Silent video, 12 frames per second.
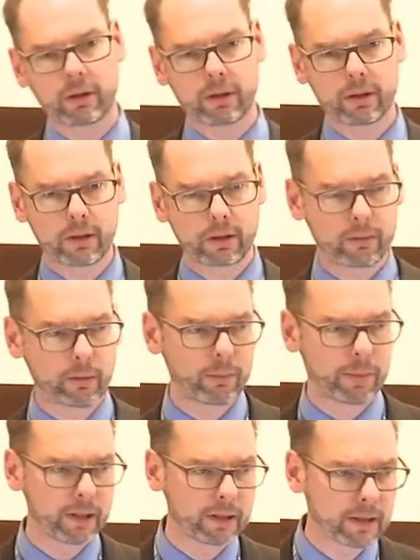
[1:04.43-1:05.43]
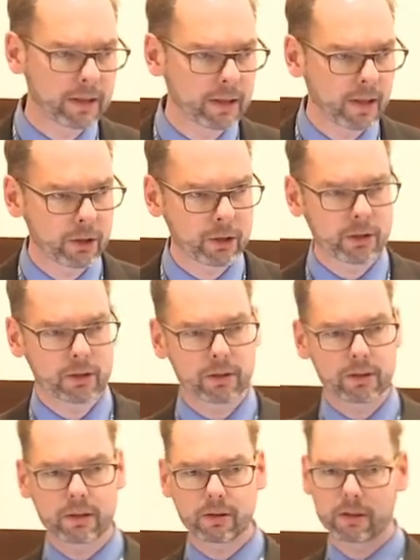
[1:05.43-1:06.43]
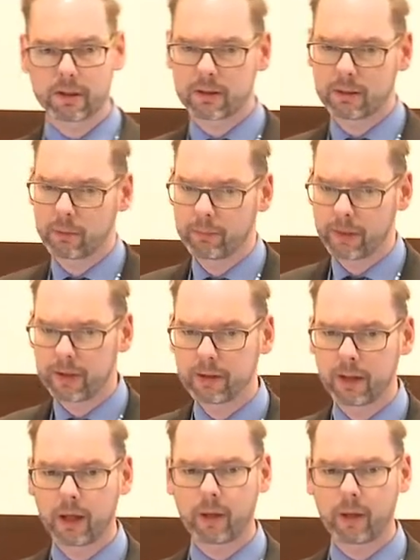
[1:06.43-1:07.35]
the mobility station. So it's a mobility hub